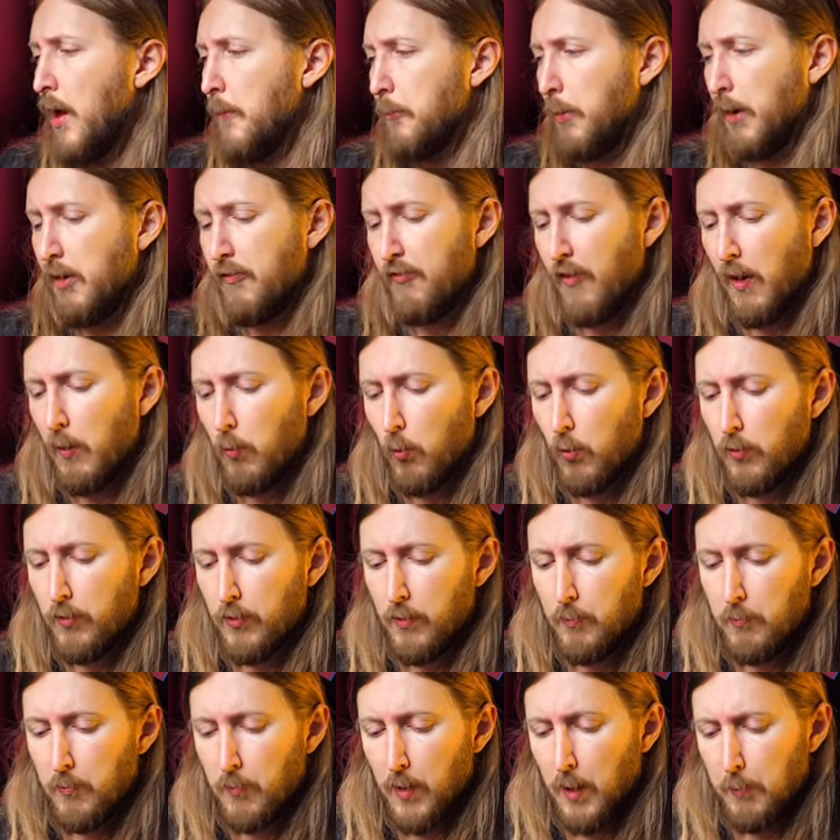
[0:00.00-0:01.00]
But if I would
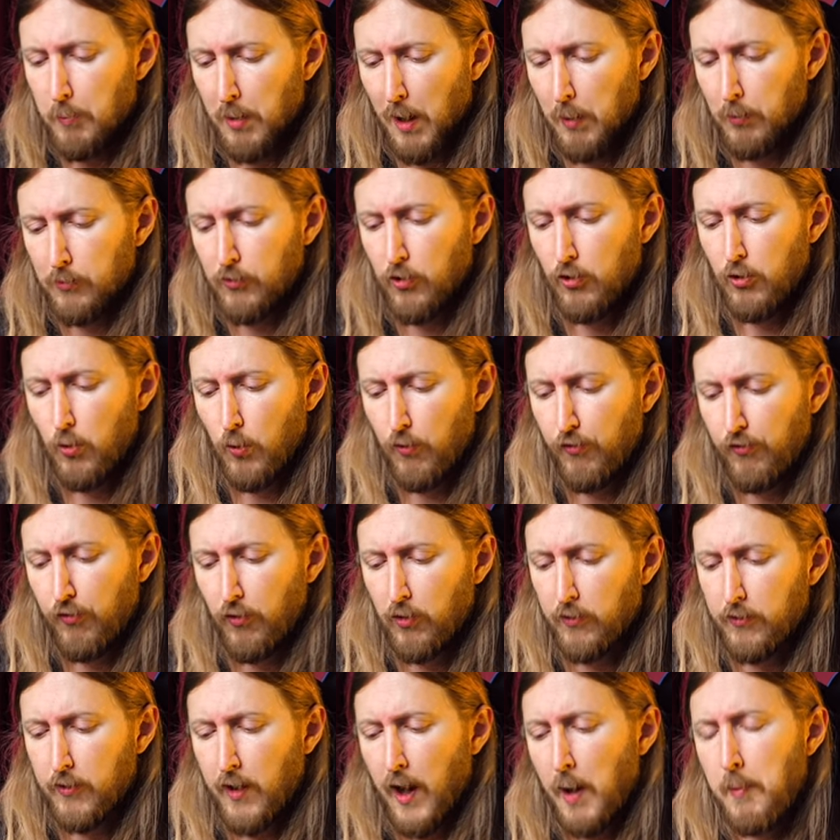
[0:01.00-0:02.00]
be able to do it
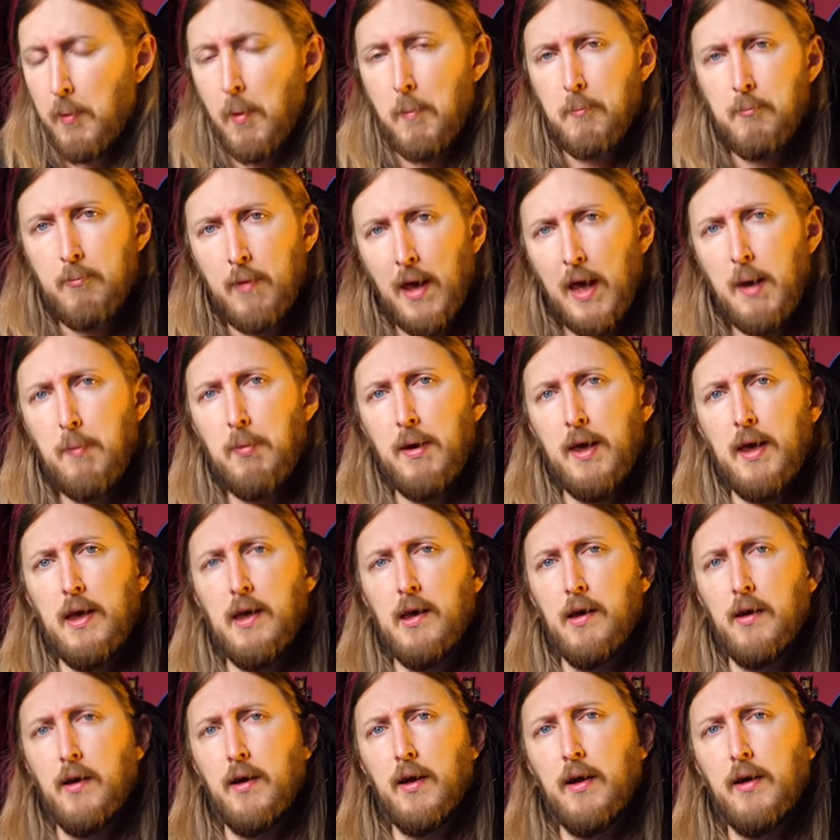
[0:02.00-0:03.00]
full time,
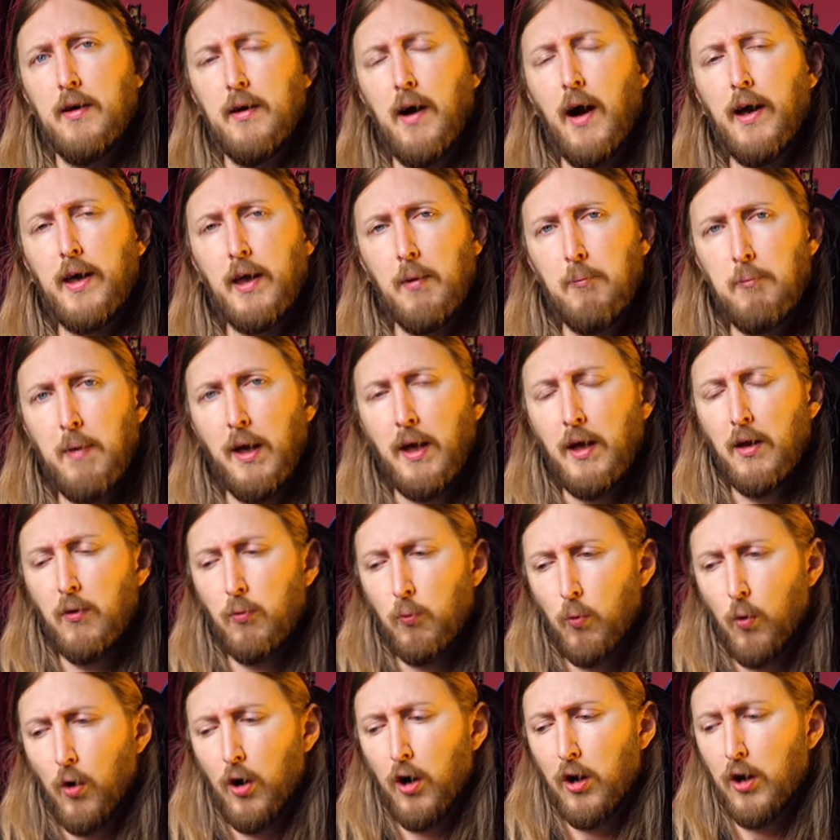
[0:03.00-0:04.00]
maybe I can make it
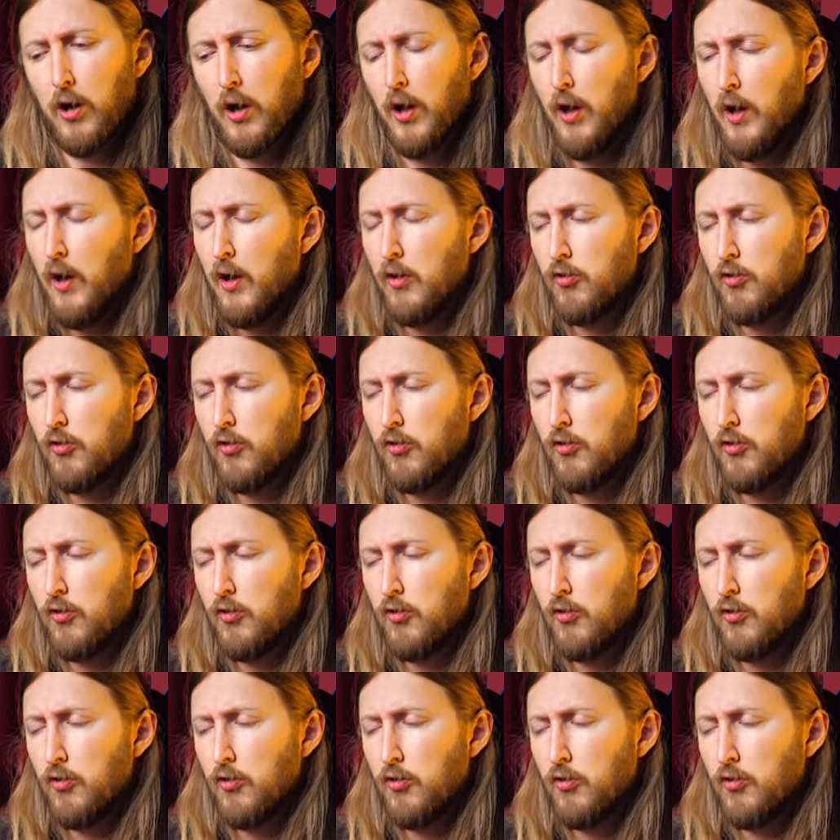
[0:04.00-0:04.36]
work.